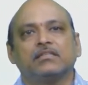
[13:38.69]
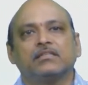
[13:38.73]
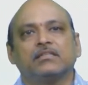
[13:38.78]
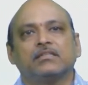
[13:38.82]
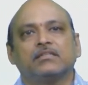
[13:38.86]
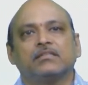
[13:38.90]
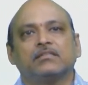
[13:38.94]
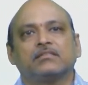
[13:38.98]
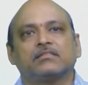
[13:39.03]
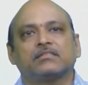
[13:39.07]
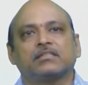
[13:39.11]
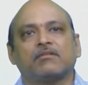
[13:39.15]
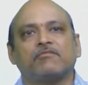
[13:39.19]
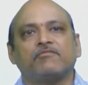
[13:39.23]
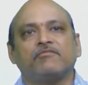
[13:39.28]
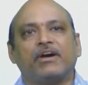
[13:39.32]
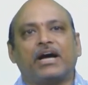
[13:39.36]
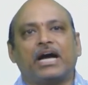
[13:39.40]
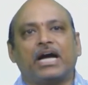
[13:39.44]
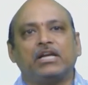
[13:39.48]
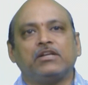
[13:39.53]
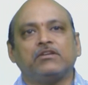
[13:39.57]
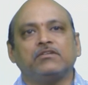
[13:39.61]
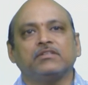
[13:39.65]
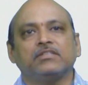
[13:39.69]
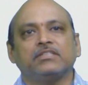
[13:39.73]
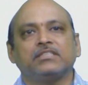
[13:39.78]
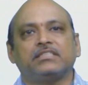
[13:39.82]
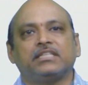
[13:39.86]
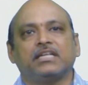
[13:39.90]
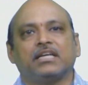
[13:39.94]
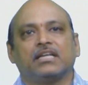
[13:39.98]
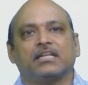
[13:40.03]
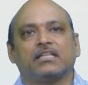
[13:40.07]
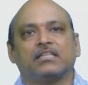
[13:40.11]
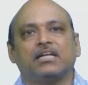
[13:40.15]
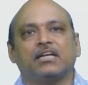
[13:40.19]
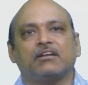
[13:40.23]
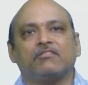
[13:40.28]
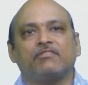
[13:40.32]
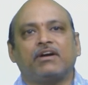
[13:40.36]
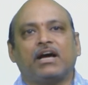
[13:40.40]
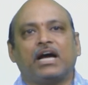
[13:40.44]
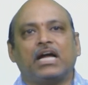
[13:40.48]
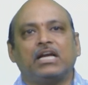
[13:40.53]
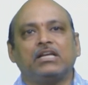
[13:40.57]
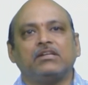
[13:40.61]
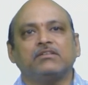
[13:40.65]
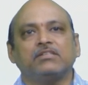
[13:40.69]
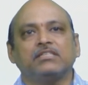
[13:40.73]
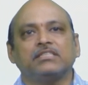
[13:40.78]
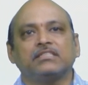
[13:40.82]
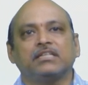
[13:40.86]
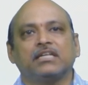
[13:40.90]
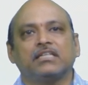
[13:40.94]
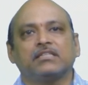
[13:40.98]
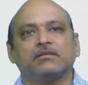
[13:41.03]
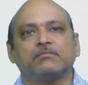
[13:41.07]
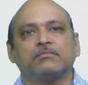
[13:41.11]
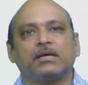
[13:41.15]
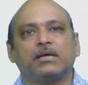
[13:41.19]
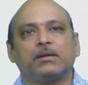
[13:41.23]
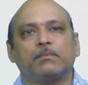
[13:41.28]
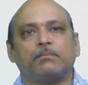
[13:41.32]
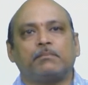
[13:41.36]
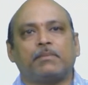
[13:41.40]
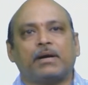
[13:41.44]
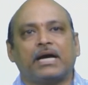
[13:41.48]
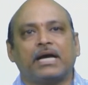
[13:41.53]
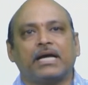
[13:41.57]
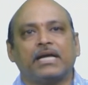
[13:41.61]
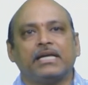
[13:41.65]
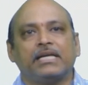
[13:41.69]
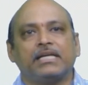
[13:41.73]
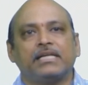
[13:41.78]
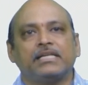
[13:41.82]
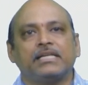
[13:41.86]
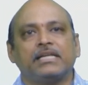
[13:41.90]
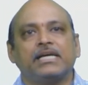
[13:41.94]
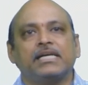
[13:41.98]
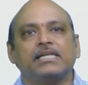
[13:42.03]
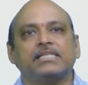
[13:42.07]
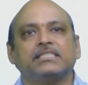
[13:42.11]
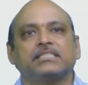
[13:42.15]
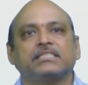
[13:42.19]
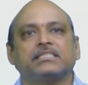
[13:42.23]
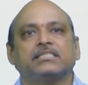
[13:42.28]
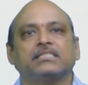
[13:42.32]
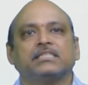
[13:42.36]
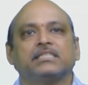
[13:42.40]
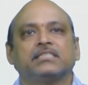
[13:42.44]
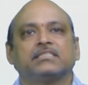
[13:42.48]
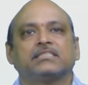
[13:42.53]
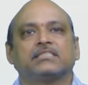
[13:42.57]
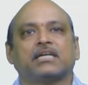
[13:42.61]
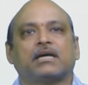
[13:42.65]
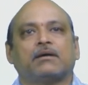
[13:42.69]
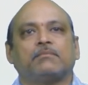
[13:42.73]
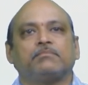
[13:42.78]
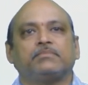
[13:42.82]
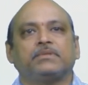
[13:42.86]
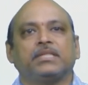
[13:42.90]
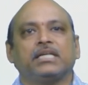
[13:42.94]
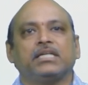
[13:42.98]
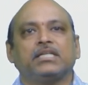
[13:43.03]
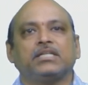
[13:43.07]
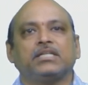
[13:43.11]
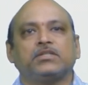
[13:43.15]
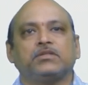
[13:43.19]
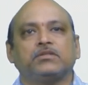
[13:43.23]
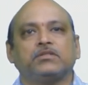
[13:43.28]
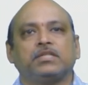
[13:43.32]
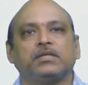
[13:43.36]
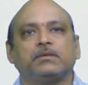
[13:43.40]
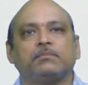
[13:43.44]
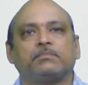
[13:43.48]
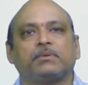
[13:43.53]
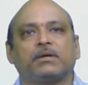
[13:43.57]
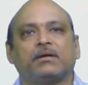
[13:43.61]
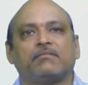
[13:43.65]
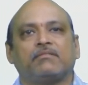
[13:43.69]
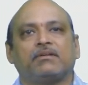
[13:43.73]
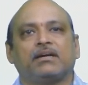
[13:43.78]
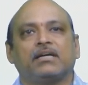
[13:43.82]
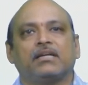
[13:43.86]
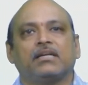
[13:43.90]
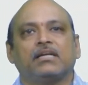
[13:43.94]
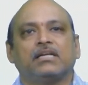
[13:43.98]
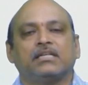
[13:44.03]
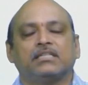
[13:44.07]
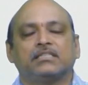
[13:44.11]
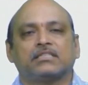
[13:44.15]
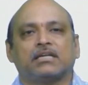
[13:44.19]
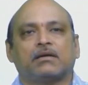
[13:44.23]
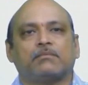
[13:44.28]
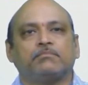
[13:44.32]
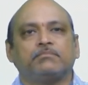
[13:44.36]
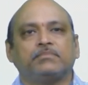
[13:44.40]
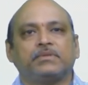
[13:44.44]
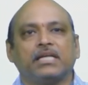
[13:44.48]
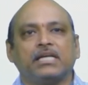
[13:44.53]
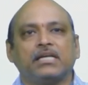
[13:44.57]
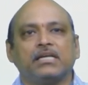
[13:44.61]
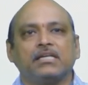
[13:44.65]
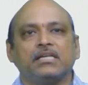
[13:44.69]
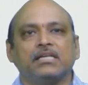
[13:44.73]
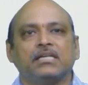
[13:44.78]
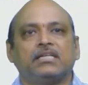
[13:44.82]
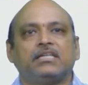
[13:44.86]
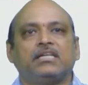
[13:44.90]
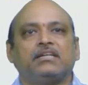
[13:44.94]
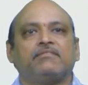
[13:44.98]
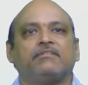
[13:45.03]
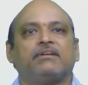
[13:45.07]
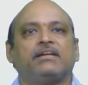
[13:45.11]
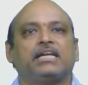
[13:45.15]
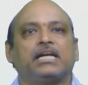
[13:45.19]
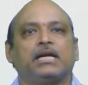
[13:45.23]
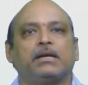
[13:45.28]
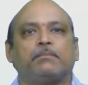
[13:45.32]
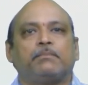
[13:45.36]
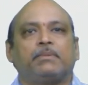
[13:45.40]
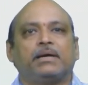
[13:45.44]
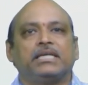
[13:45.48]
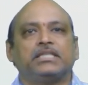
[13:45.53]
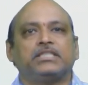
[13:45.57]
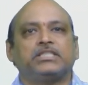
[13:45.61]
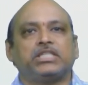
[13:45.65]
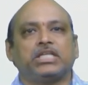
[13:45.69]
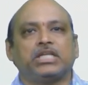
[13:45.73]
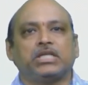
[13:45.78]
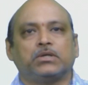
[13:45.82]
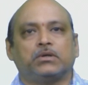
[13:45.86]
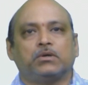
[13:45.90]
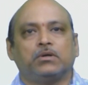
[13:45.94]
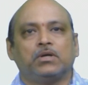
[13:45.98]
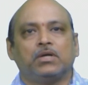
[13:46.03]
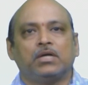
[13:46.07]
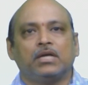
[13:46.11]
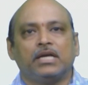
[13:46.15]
some value is there. That value is nothing but minus something to the power something divided by 0.